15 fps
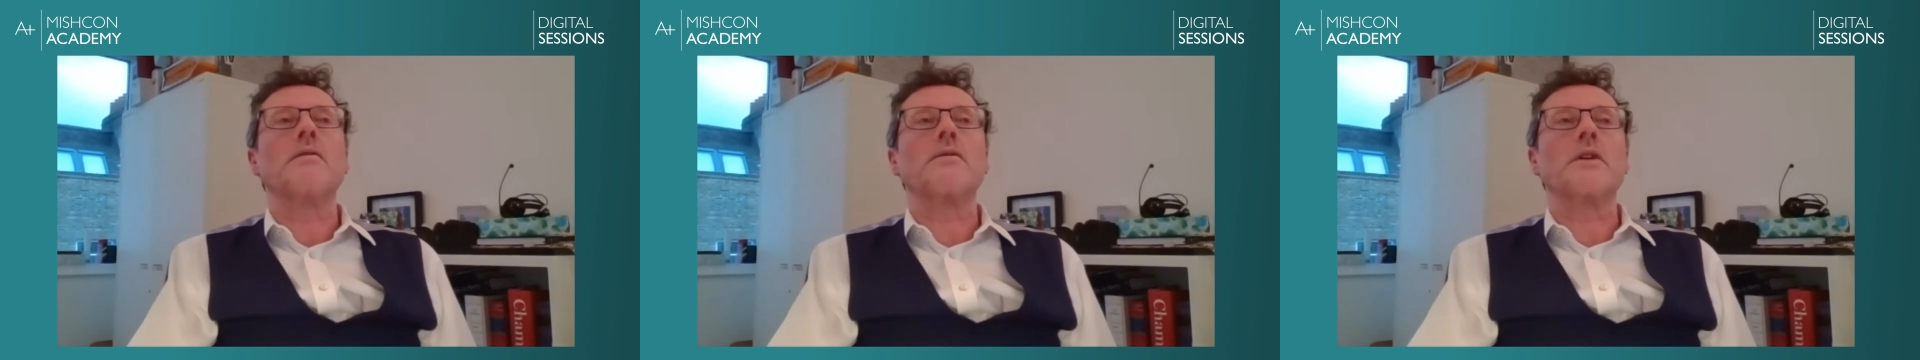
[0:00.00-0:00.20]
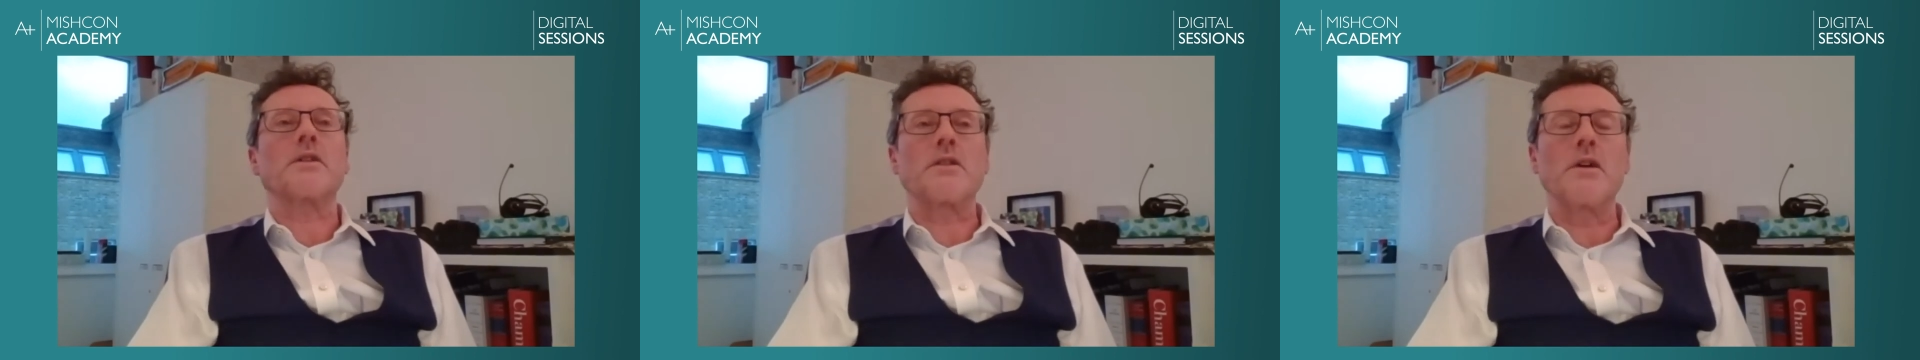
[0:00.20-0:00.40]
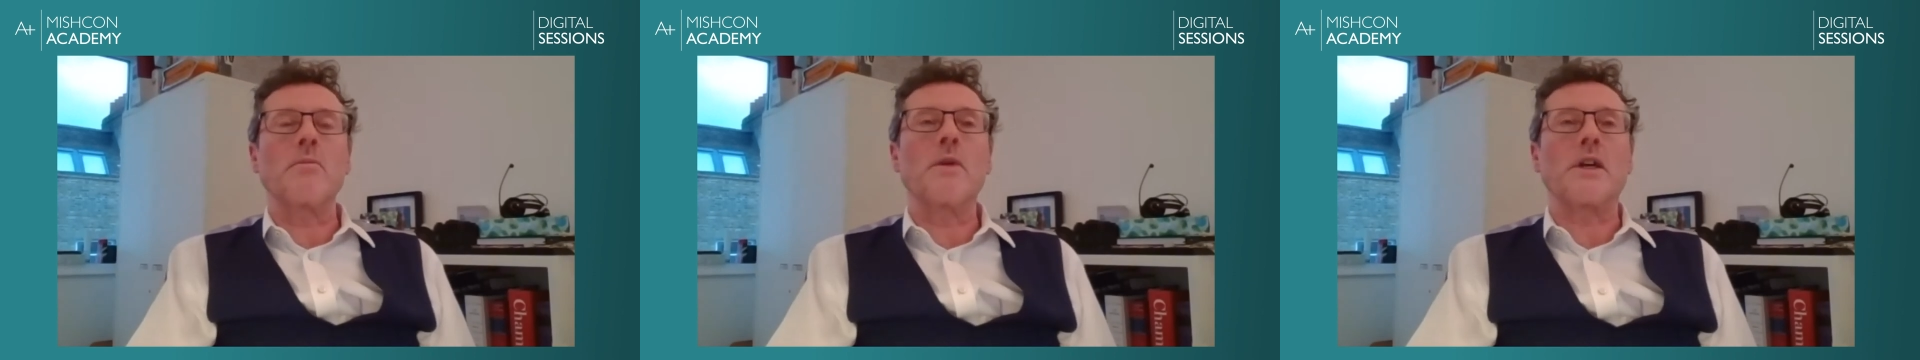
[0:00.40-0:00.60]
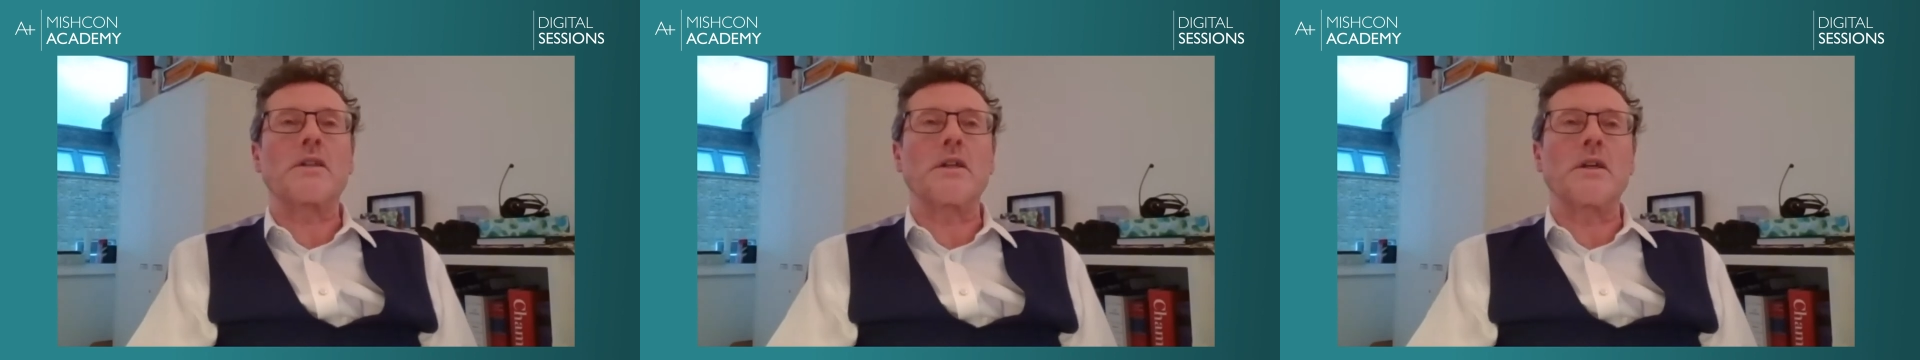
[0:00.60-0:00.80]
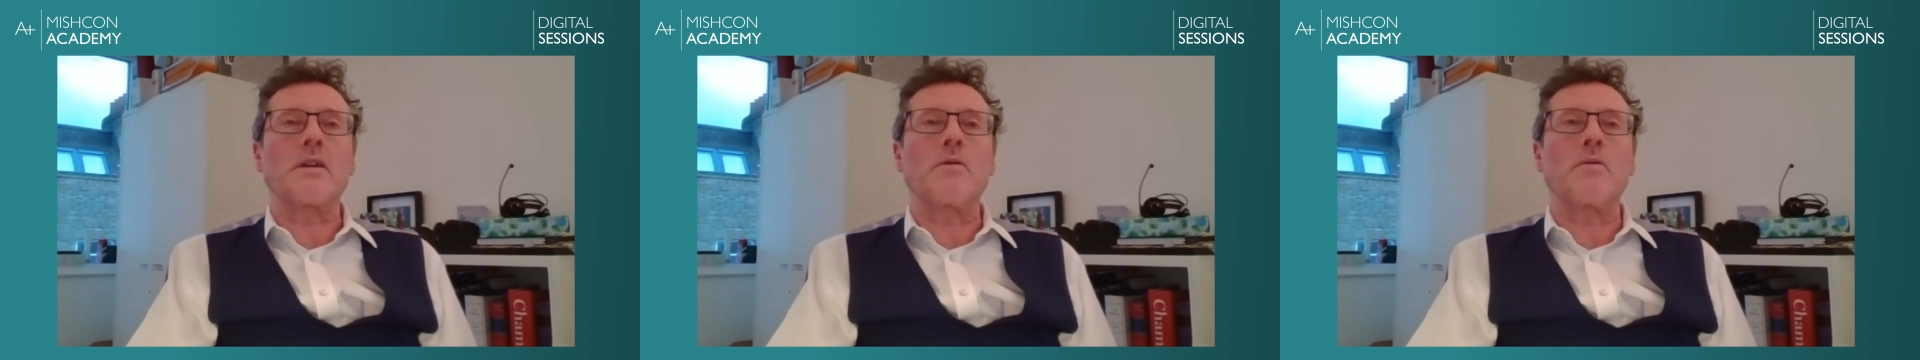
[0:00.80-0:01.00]
there's no
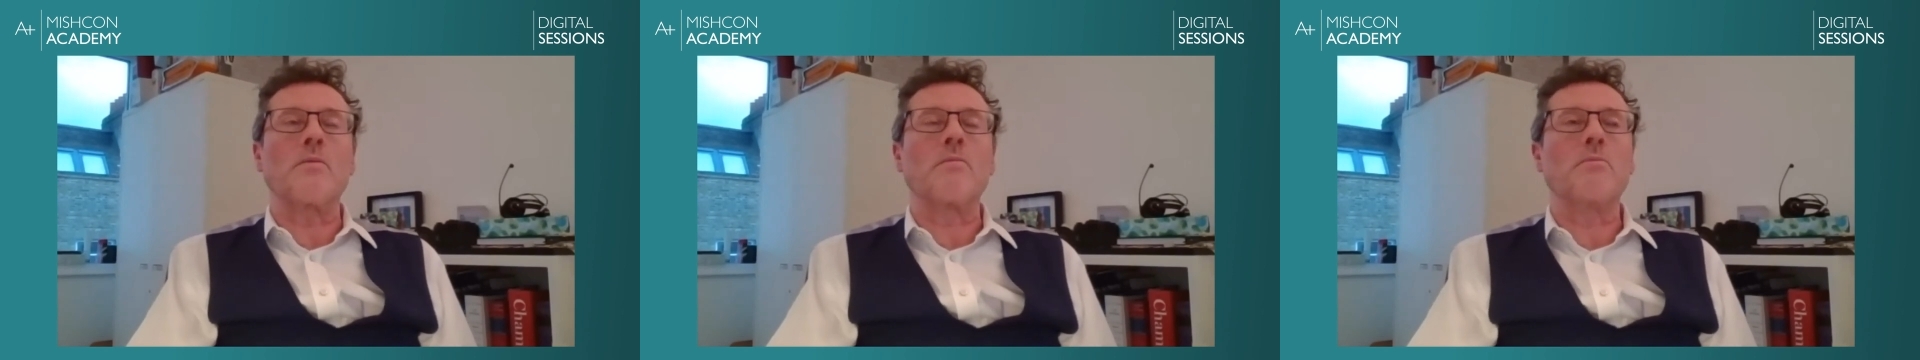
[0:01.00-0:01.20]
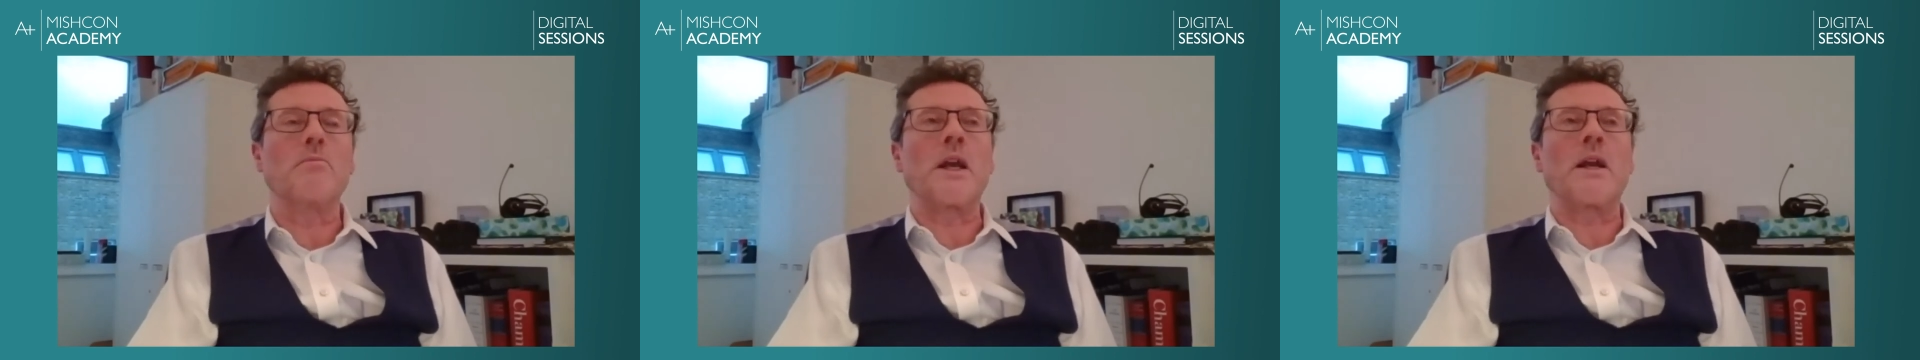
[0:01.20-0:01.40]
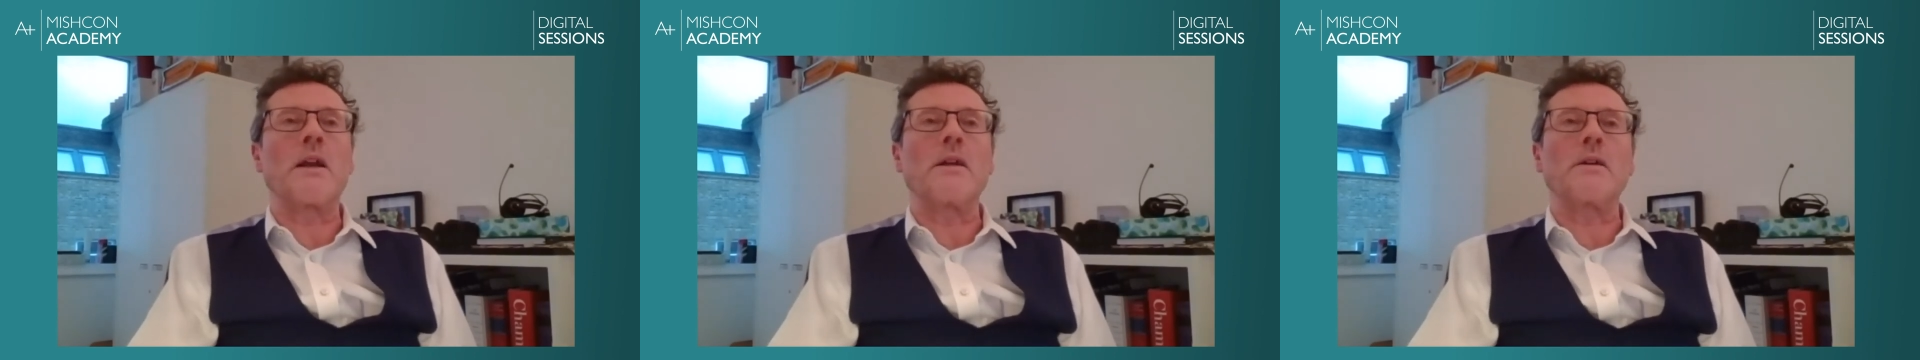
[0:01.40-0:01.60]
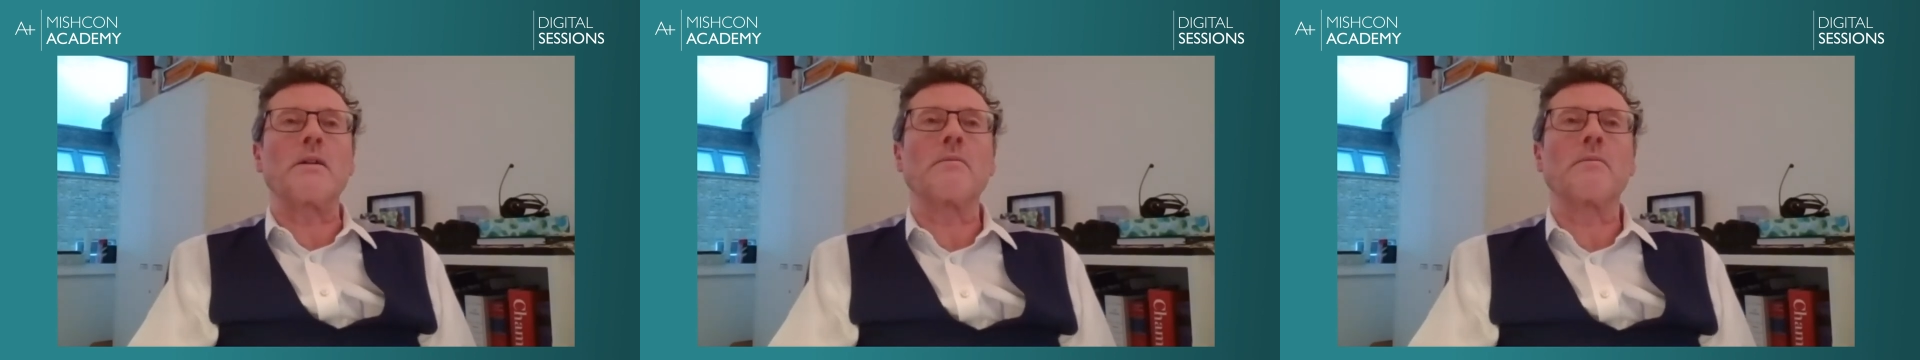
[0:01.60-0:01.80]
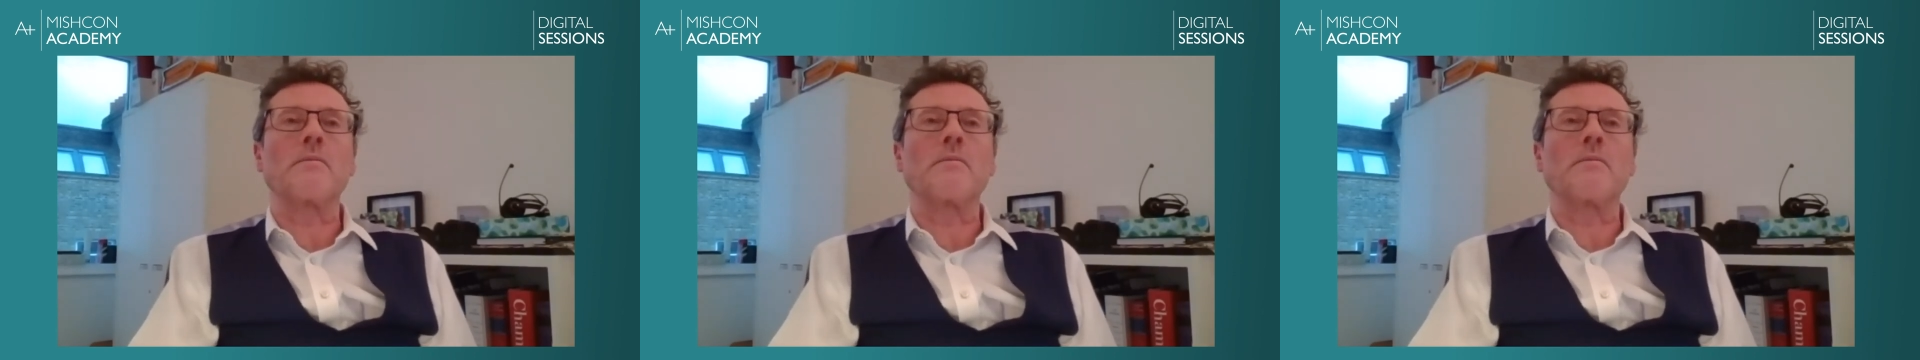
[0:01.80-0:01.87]
mixing or mingling?